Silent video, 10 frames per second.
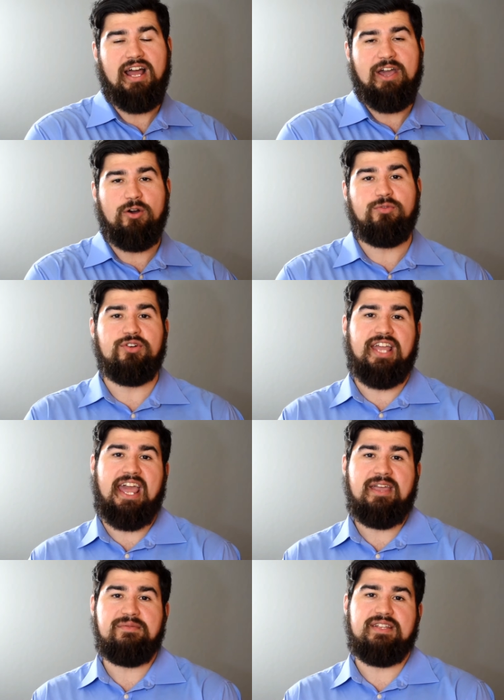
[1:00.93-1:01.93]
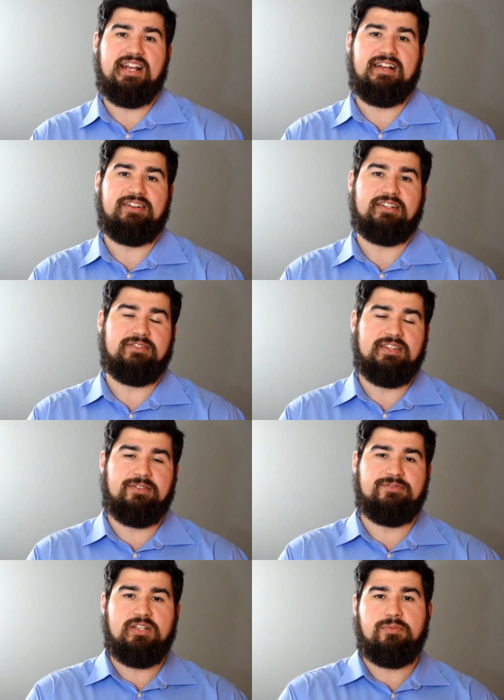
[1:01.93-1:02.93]
I overcame, and then I found
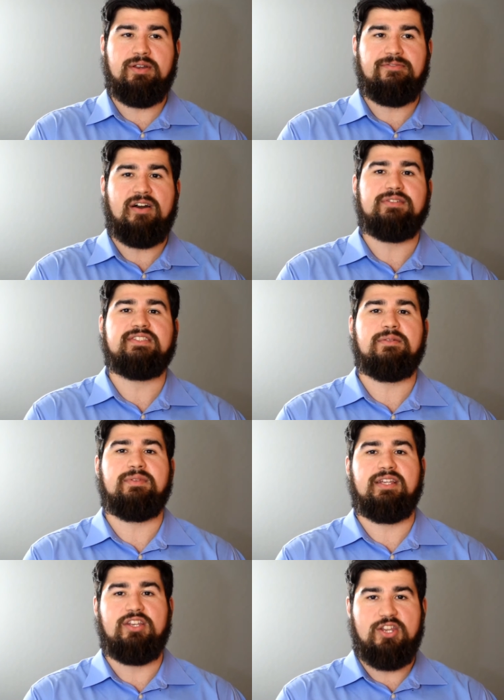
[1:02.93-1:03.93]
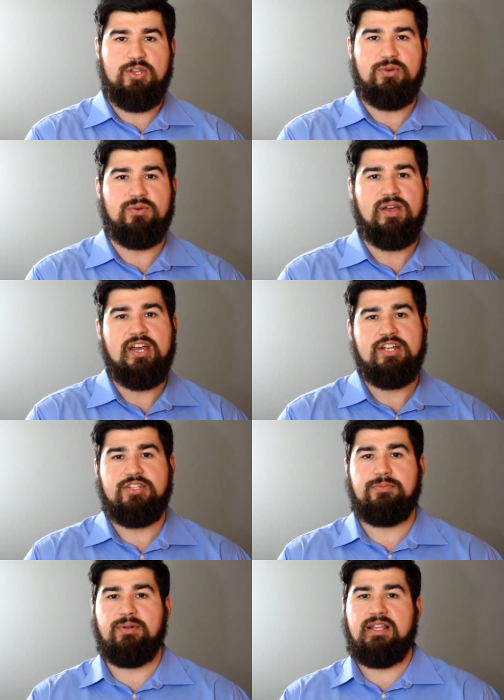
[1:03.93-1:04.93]
that somebody found something new
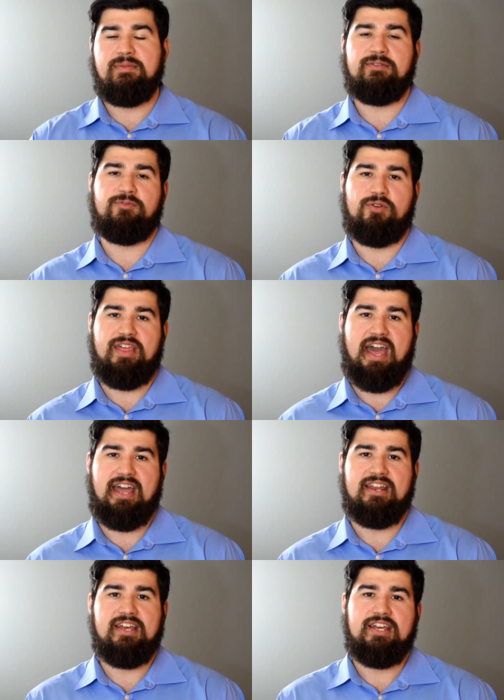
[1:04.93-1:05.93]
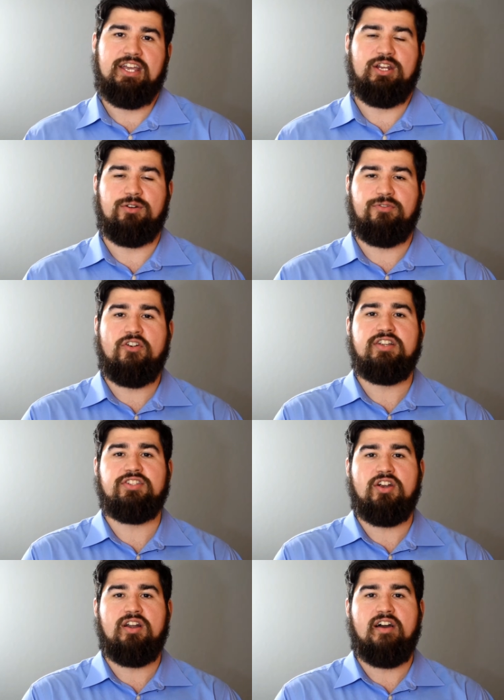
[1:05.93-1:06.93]
to bully me for that. You know, first I
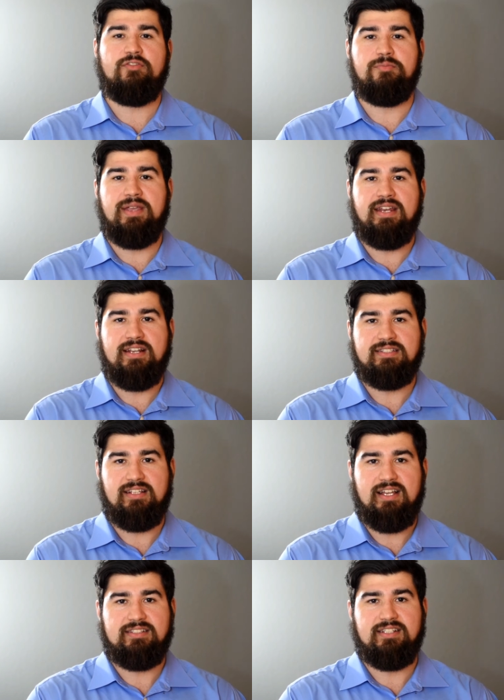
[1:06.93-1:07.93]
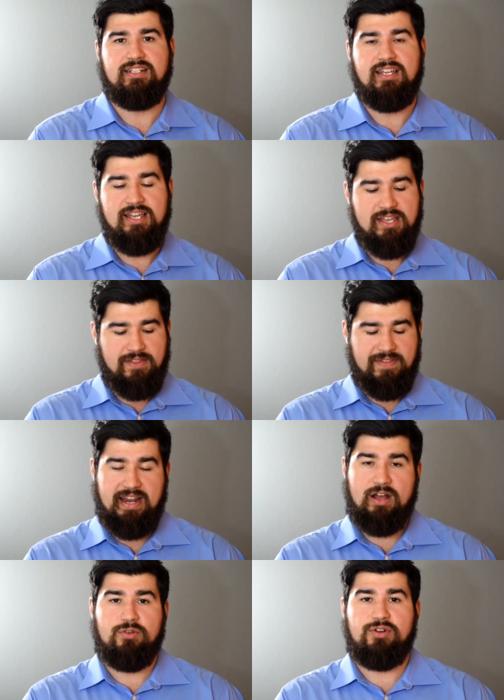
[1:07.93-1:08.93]
started off for being dyslexic. Then
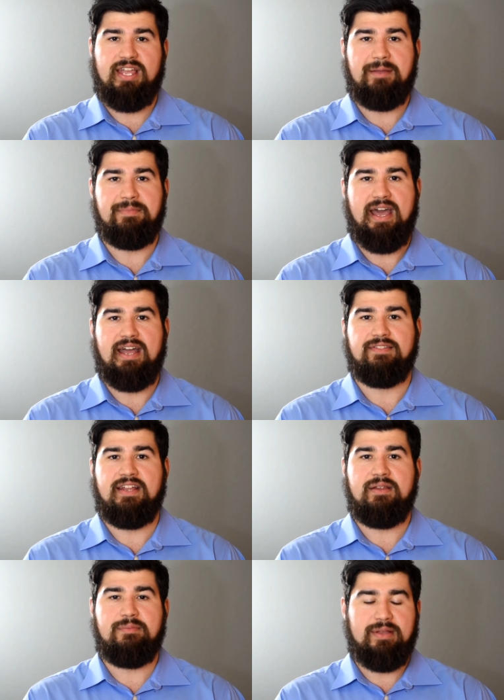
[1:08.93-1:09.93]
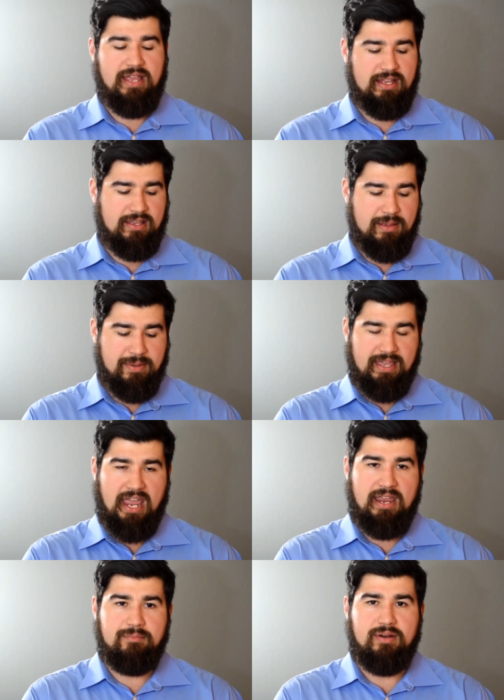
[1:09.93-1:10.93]
I overcame that. Then it, it, it
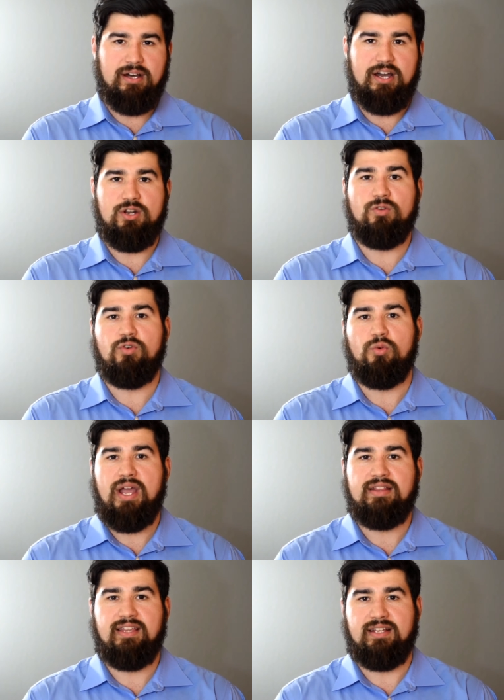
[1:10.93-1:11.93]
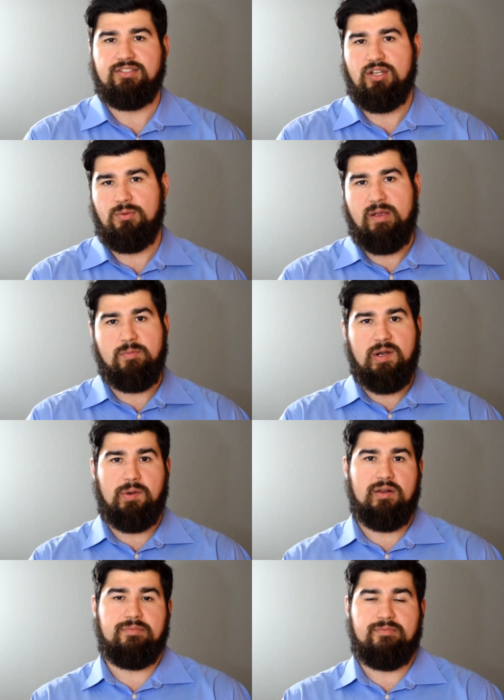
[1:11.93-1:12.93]
became uh, an overweight thing. So everybody
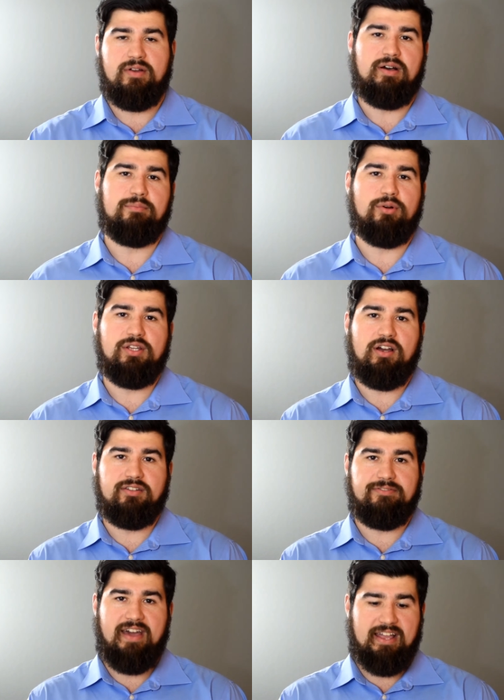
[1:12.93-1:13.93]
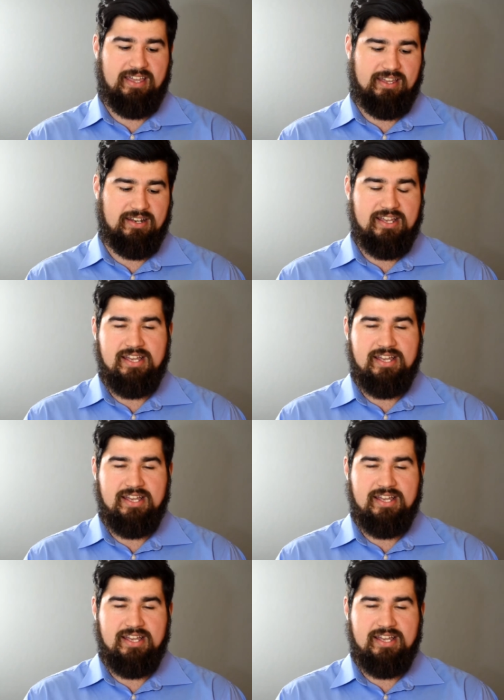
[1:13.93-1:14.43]
wanted to uh, bully on the fat kid.